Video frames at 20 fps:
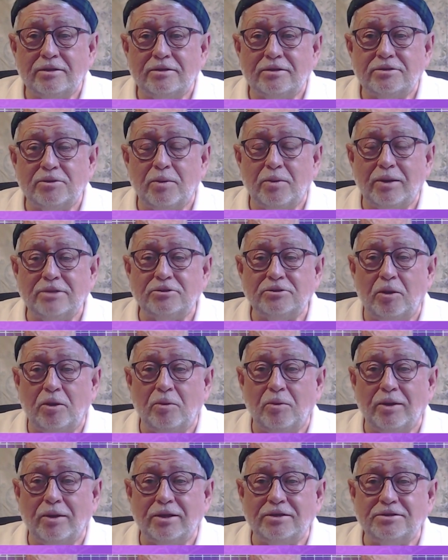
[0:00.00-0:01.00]
So as
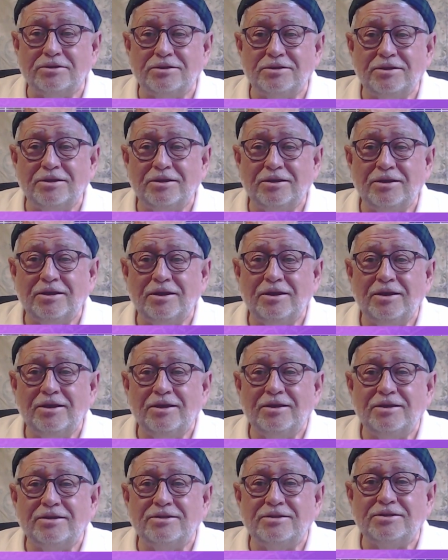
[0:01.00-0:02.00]
always,
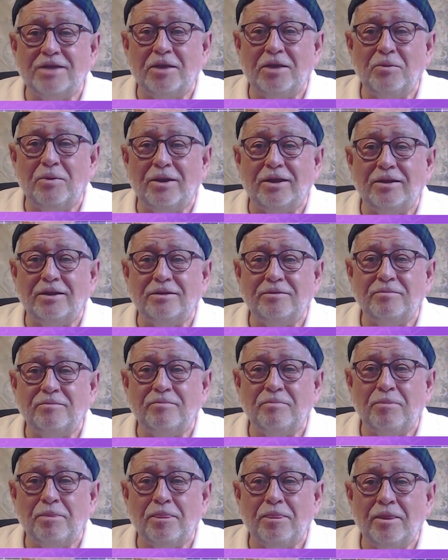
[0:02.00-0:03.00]
Stay well,
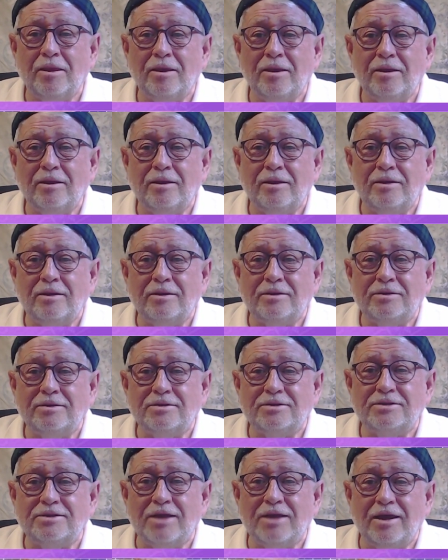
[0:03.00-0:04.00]

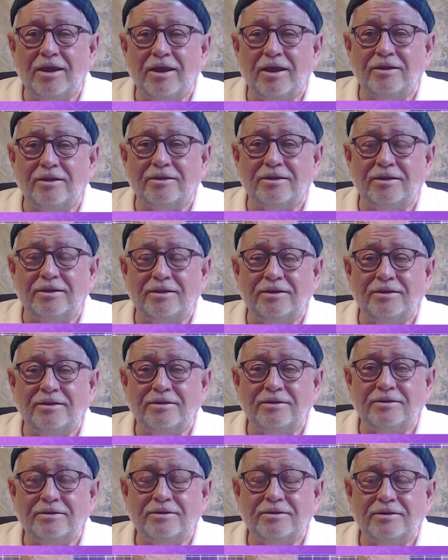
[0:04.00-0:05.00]
stay healthy,
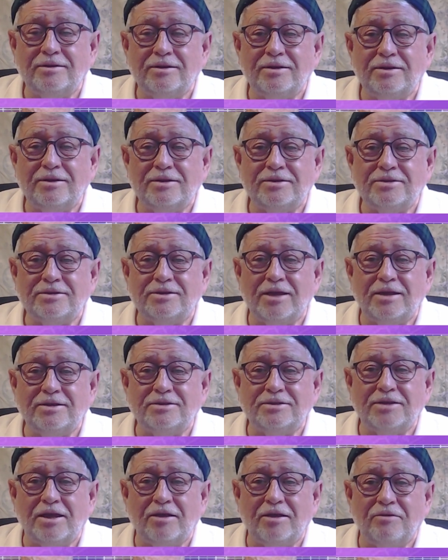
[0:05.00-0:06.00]
stay
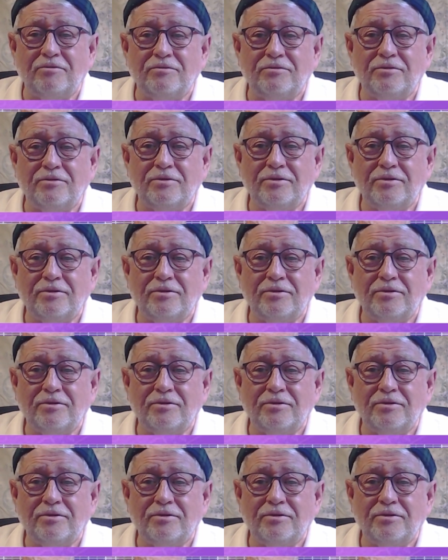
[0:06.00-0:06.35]
safe.